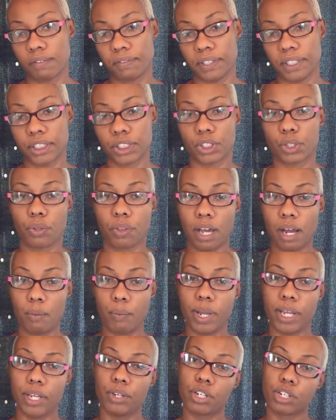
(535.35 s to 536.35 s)
So that way you
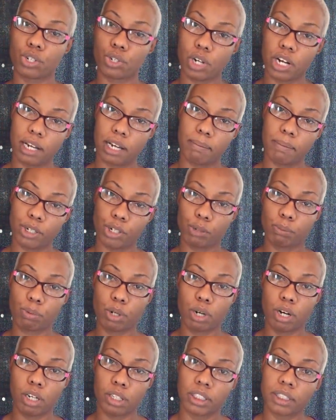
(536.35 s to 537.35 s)
can try them in your
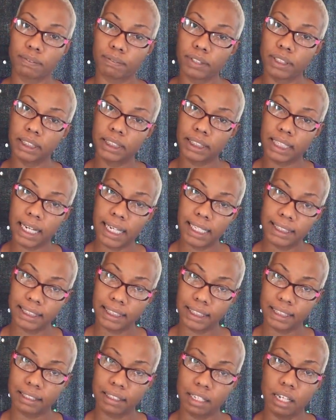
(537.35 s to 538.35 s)
bra, different
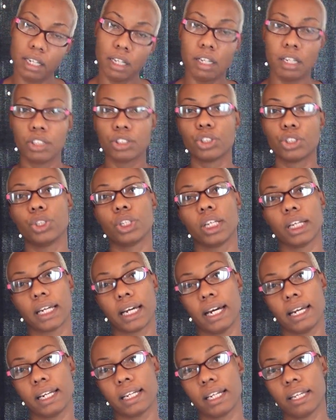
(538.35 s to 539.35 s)
sizes, so you can kind
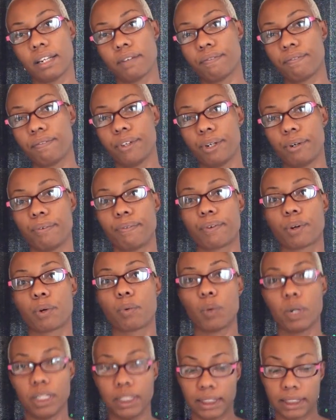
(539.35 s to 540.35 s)
of get a feel for
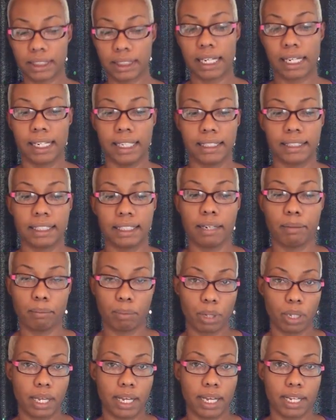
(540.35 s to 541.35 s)
what size
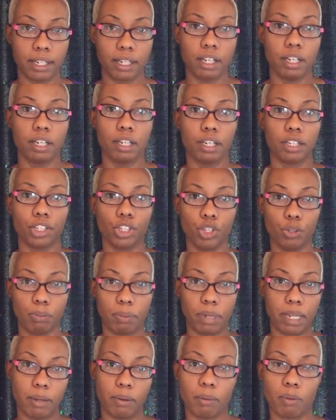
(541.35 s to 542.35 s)
implant you
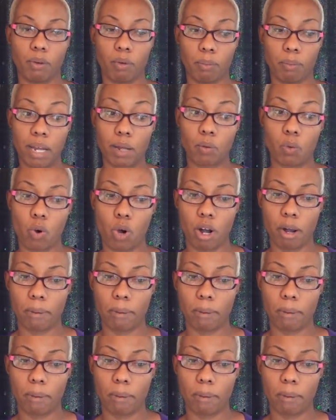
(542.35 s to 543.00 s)
may might want.